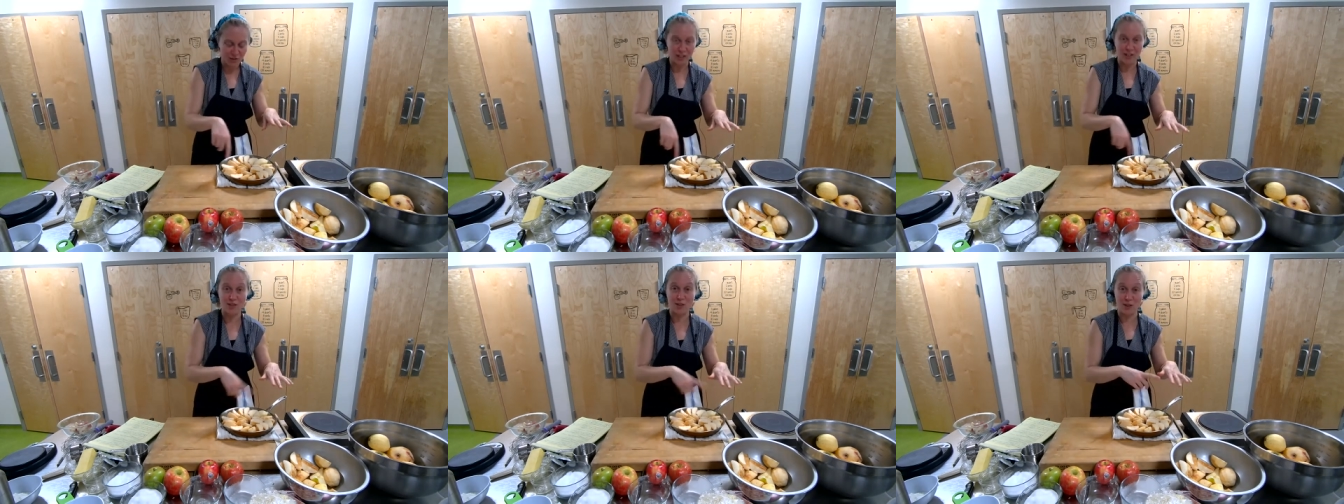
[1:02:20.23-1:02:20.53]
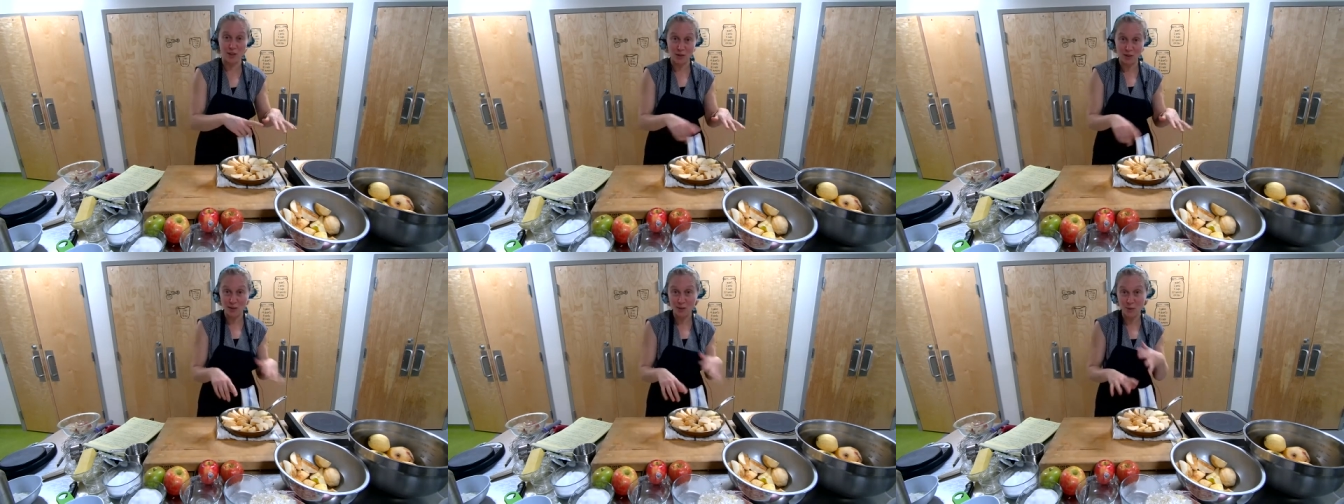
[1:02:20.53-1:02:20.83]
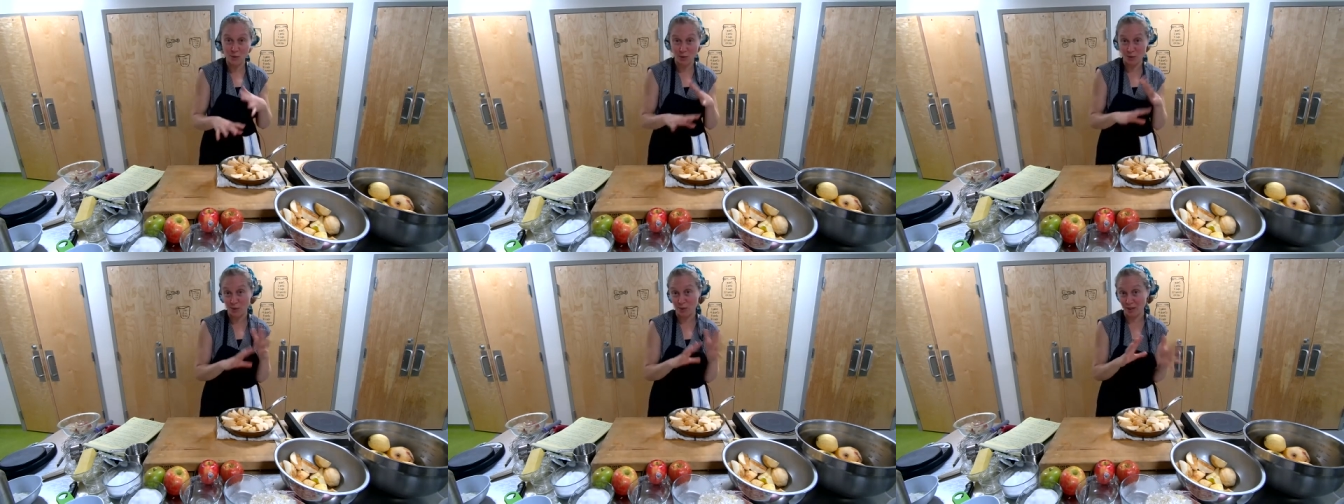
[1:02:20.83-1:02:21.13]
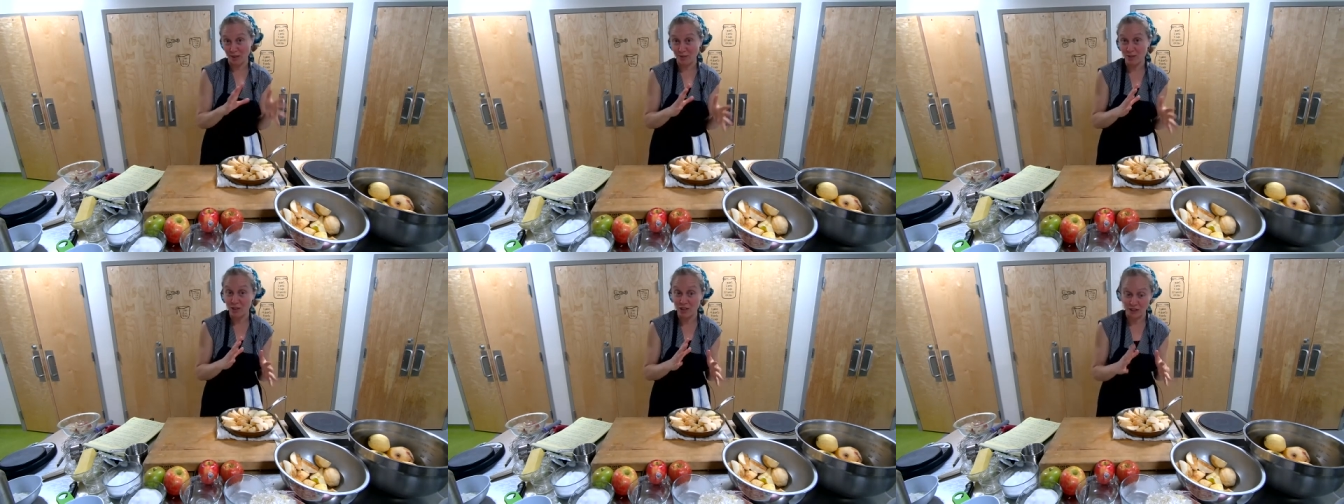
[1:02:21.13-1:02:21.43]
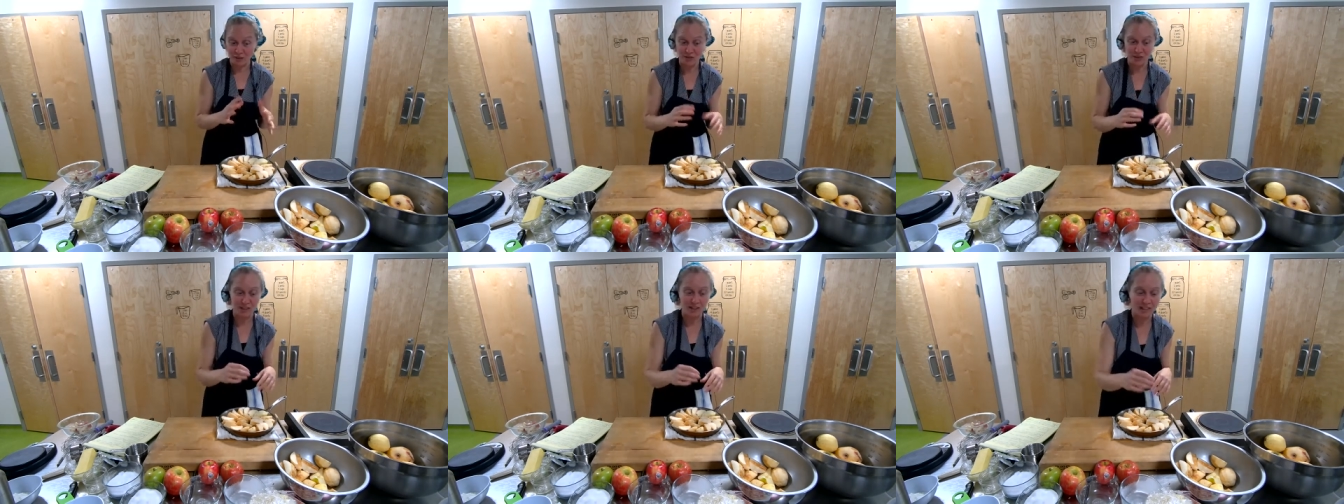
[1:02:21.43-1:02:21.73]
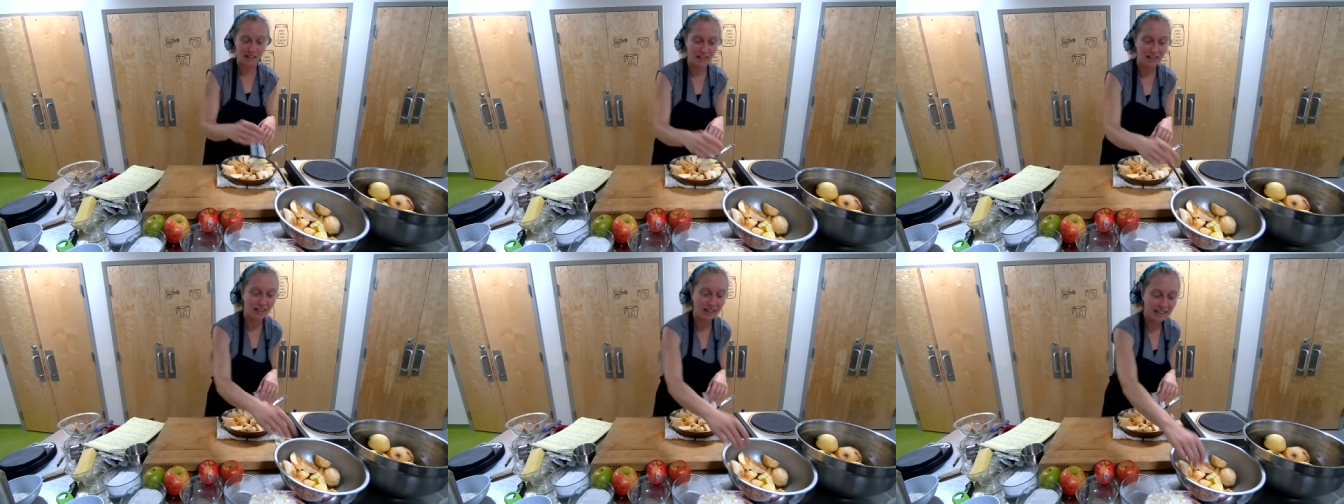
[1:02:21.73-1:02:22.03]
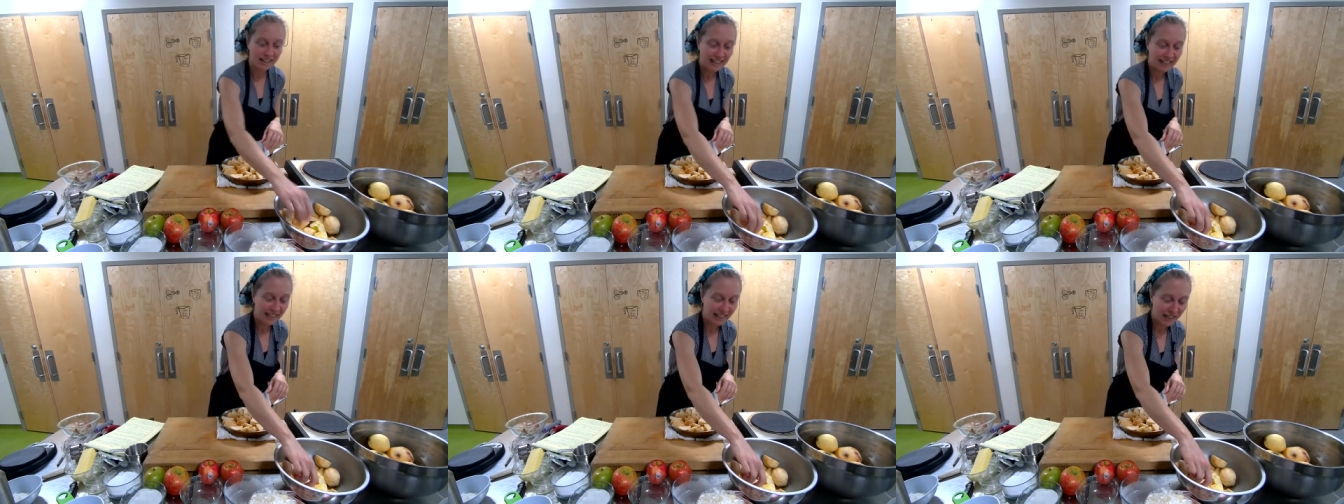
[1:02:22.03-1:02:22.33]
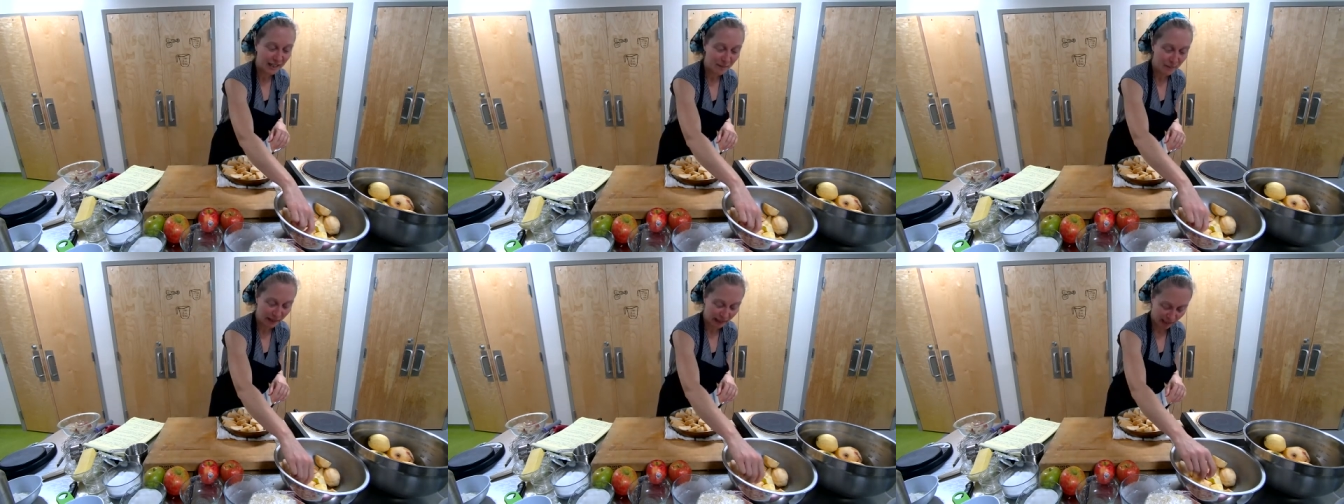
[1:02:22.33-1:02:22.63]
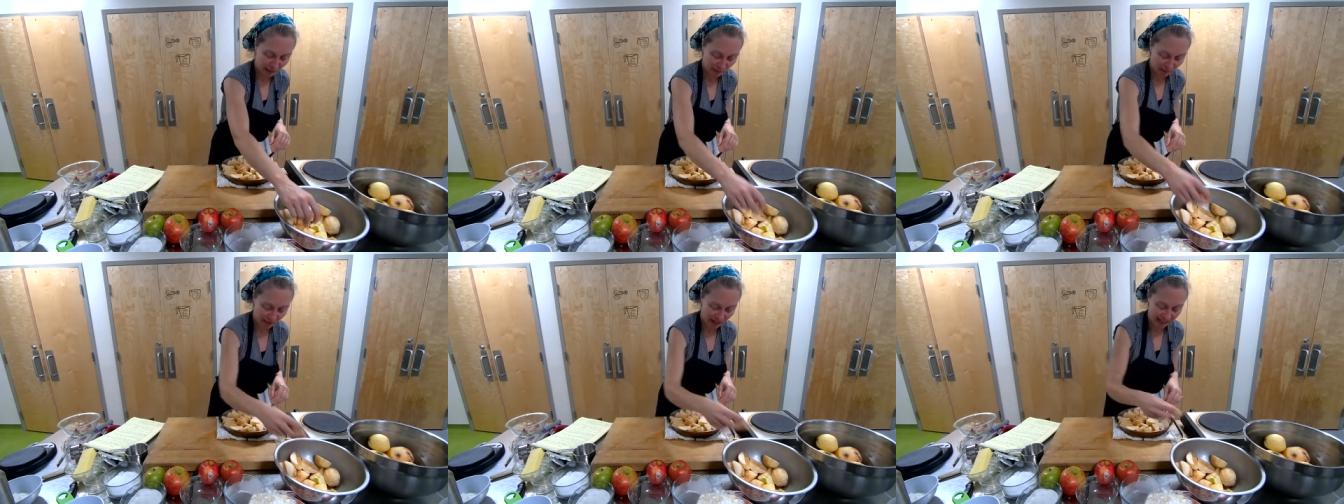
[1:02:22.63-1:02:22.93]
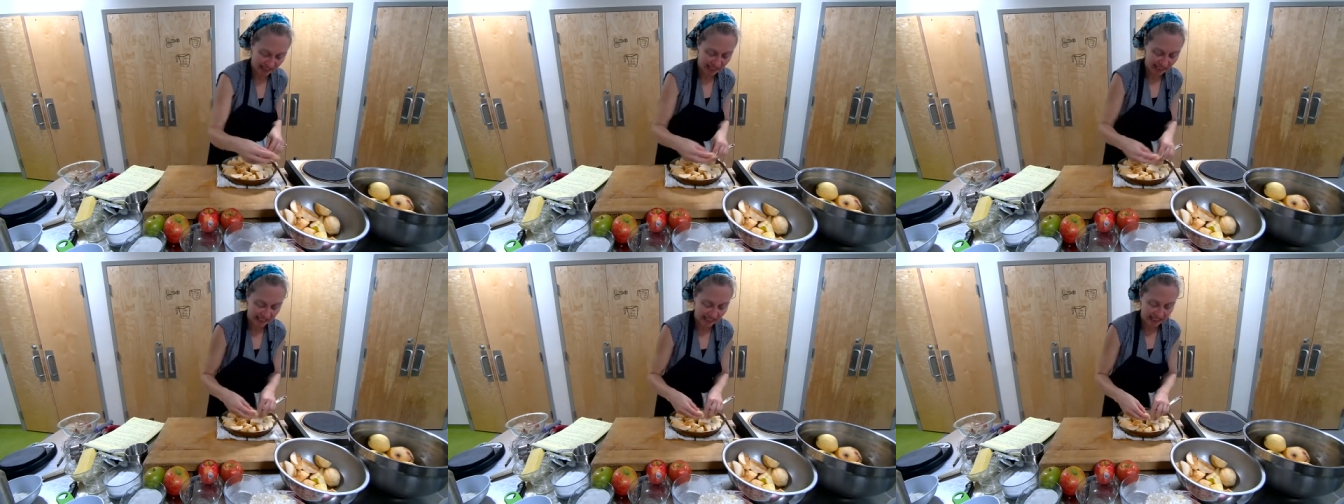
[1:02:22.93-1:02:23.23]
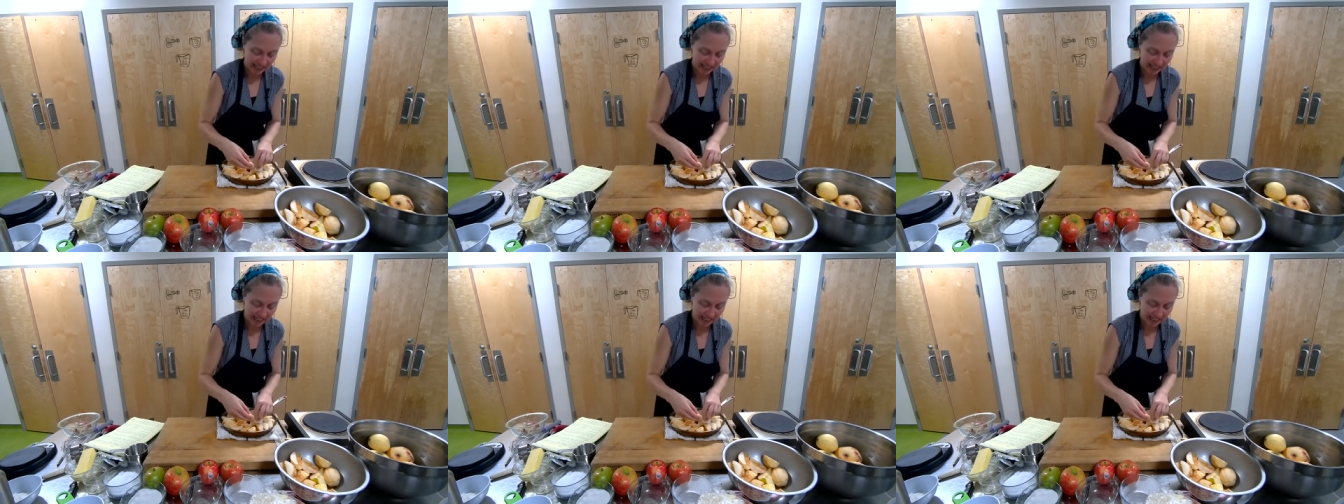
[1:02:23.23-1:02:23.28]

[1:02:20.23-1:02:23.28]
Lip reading: circles will sort of shift a little in the baking process.